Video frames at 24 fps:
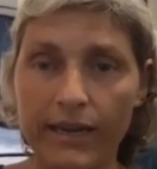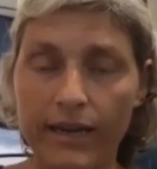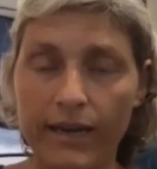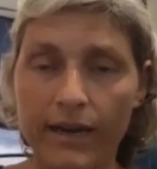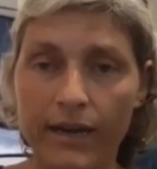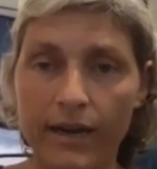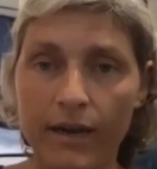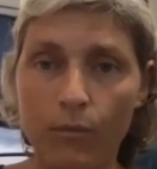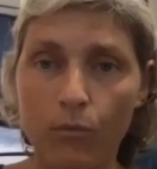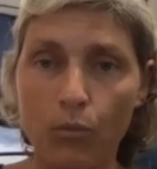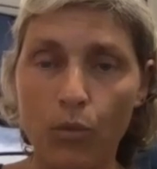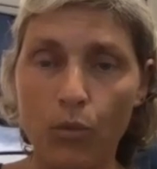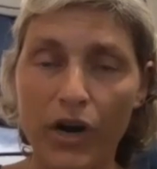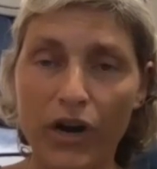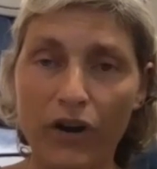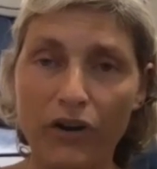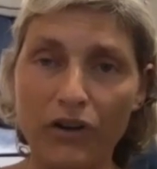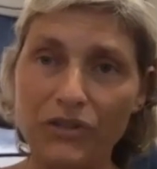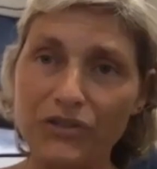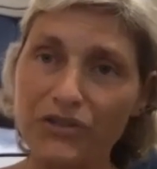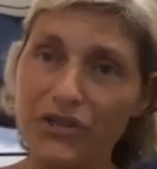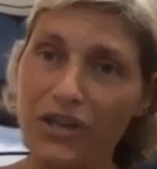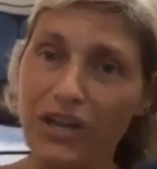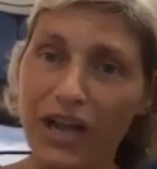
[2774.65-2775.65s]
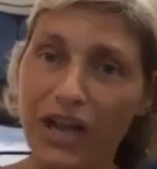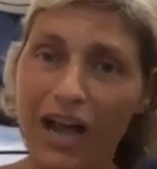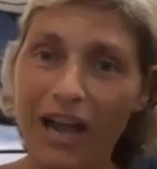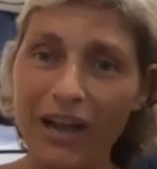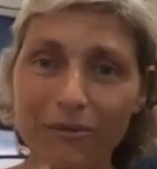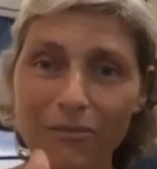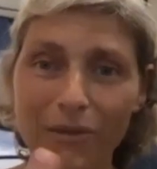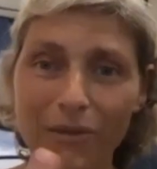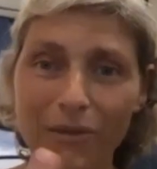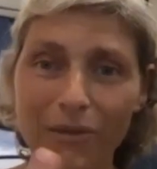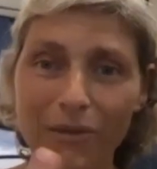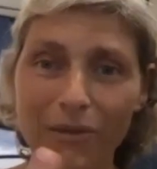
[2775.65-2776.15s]
Um, whereas like I
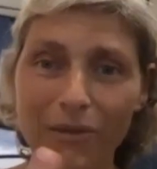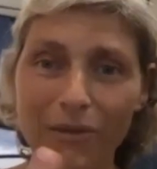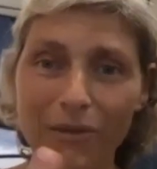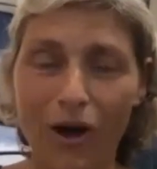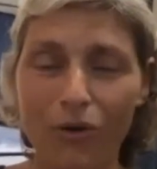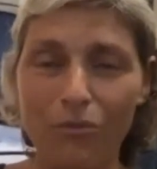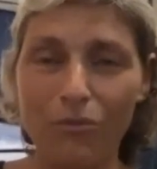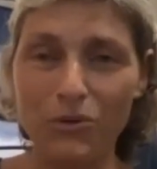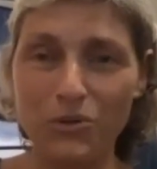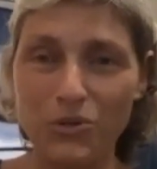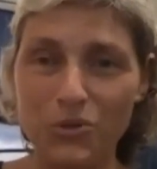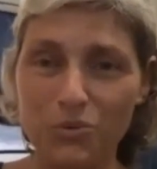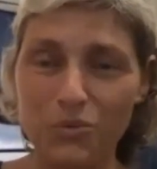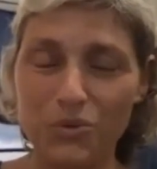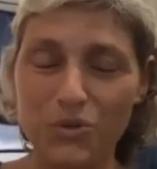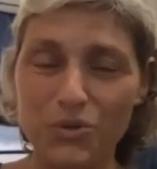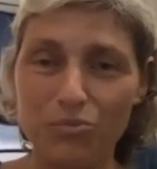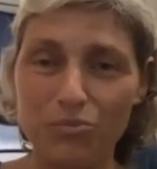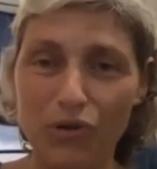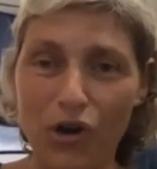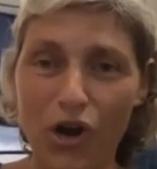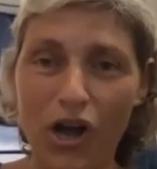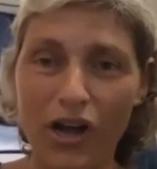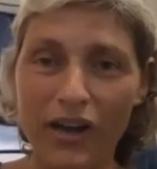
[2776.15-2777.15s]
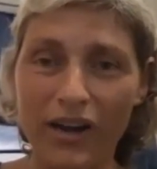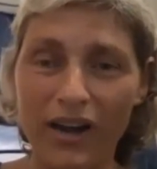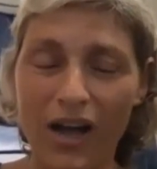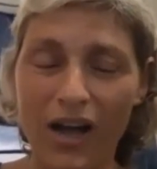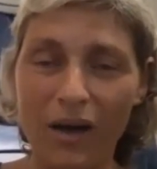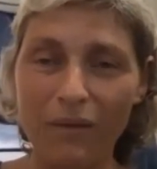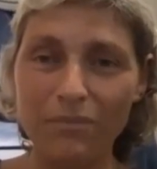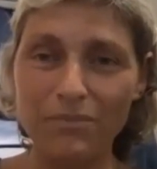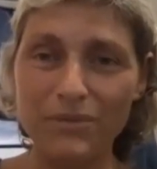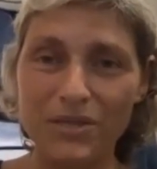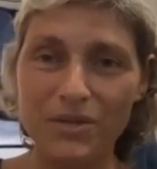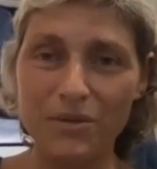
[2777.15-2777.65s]
almost was brought
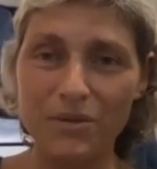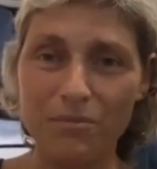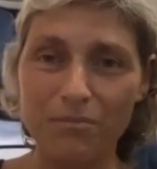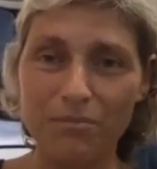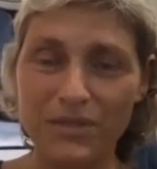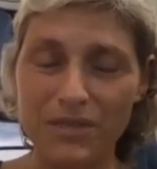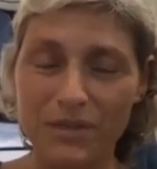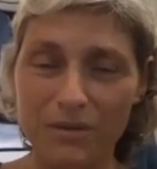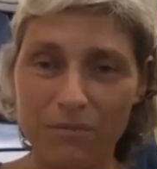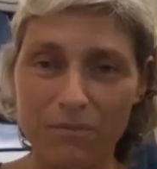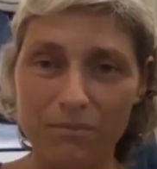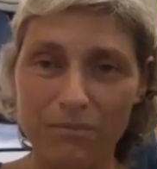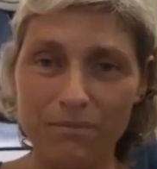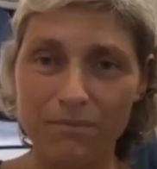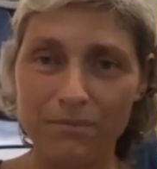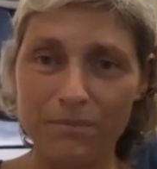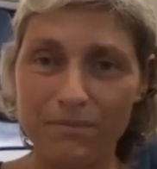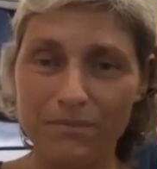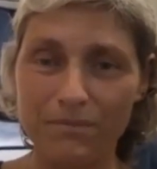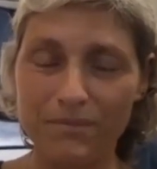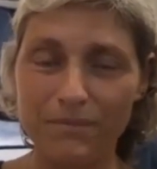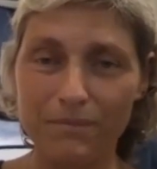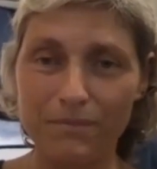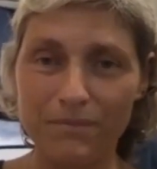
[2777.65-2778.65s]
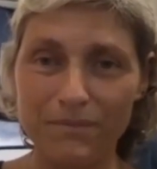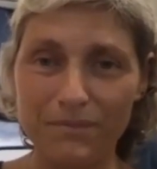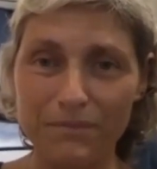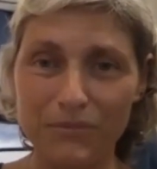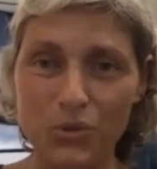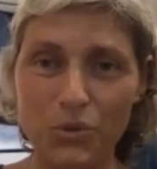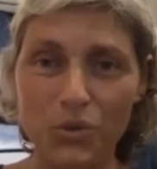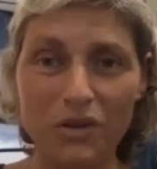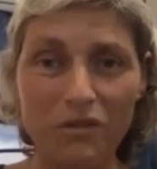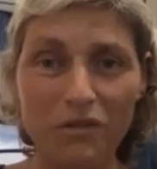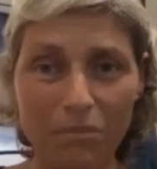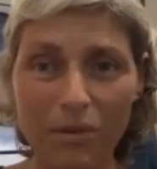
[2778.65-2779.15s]
up to, to sort of
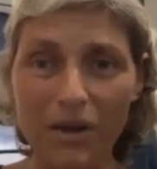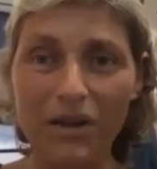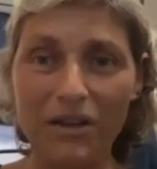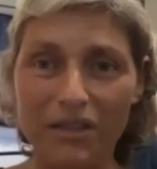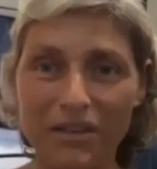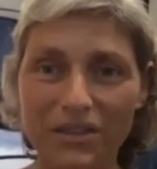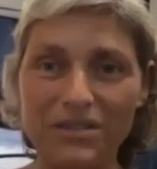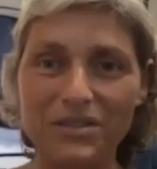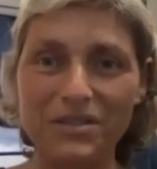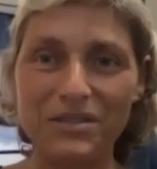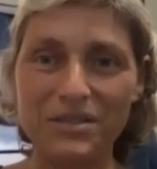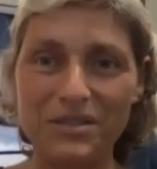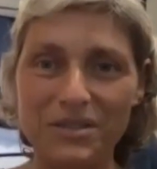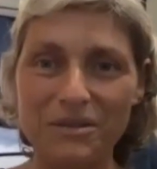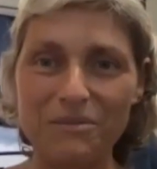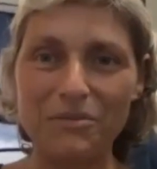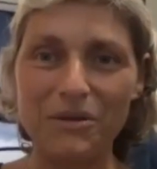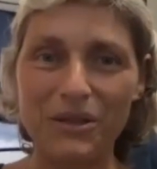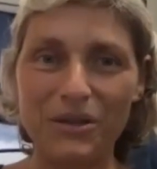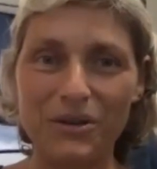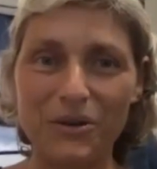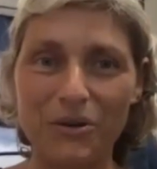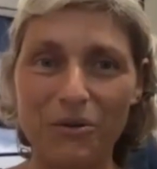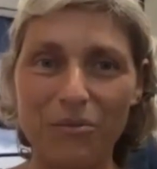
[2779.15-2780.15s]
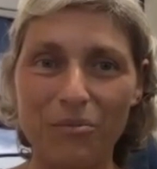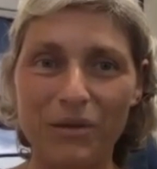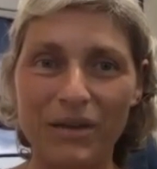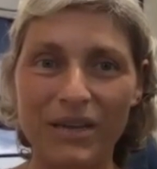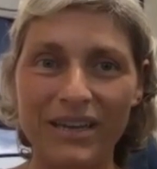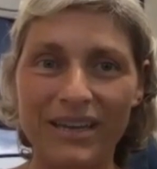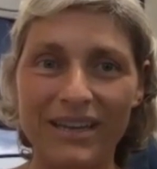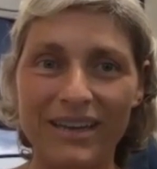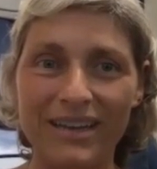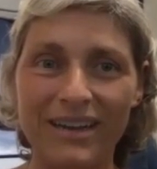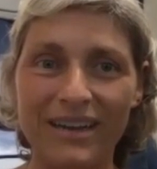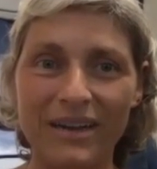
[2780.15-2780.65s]
buck the system a little bit.
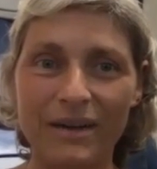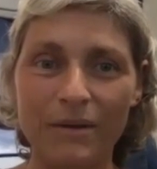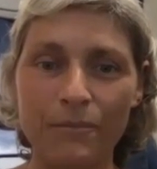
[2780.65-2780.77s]
Um, yeah